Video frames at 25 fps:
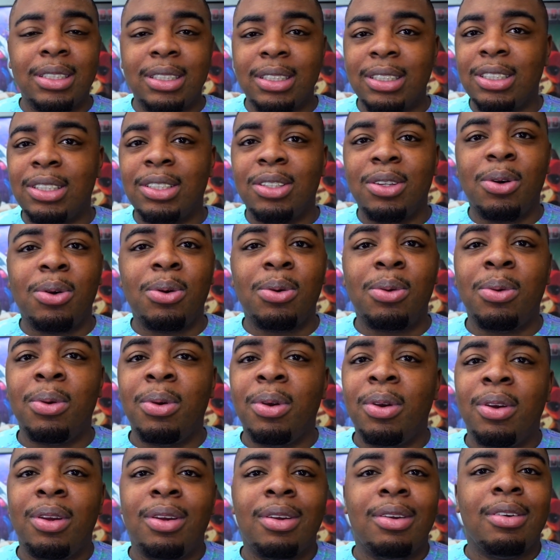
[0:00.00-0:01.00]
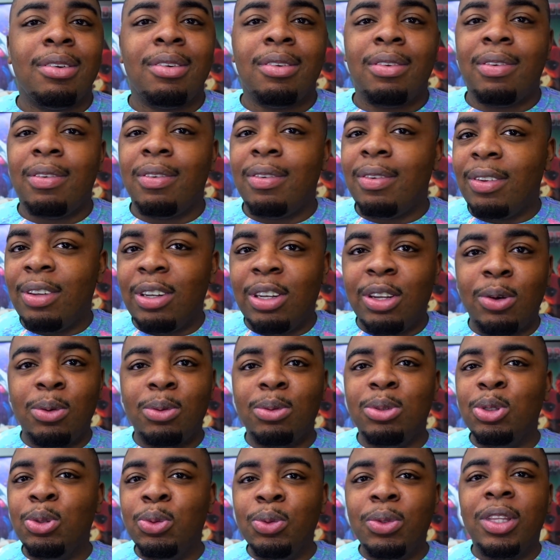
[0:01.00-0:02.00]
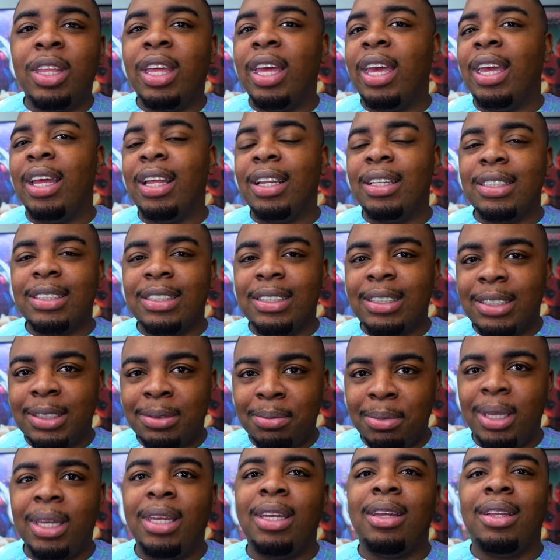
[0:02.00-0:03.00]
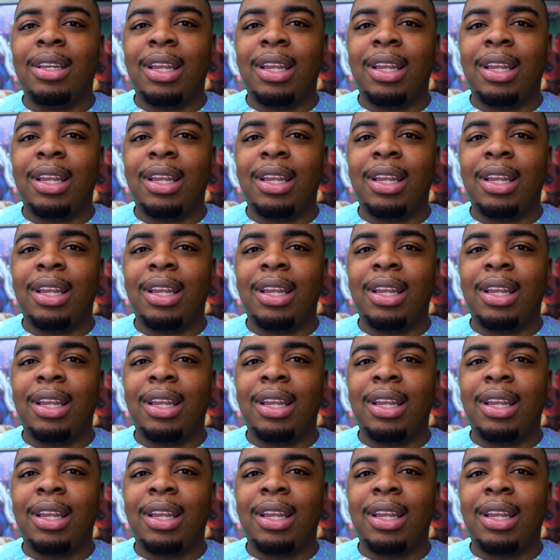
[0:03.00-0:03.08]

This is no new thing. This is me.